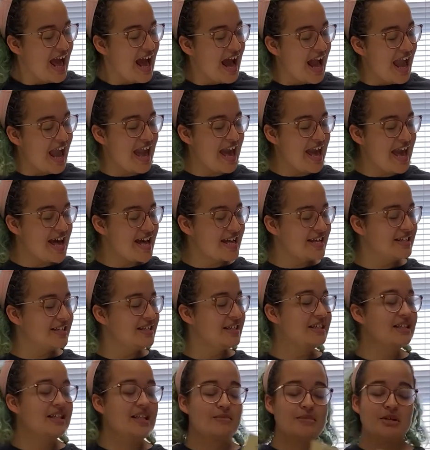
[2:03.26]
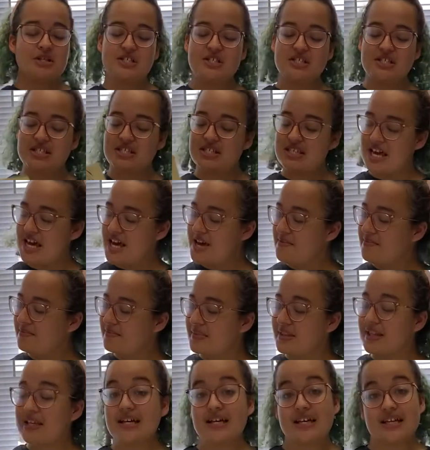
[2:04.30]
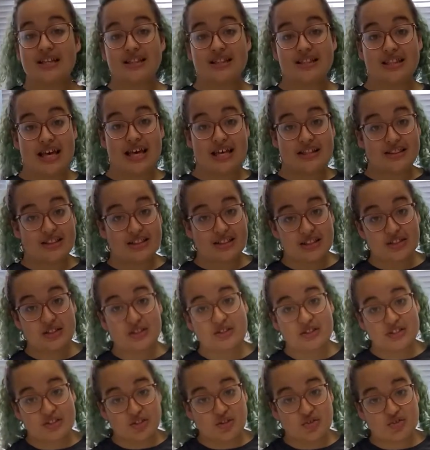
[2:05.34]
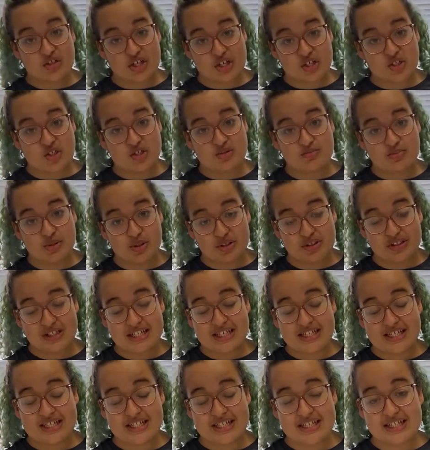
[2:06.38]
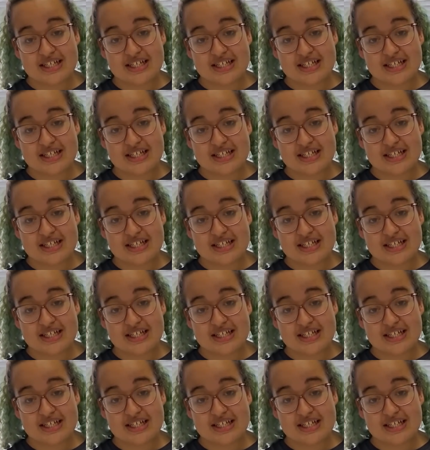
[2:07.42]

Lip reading: And let me just say that the little instruction booklet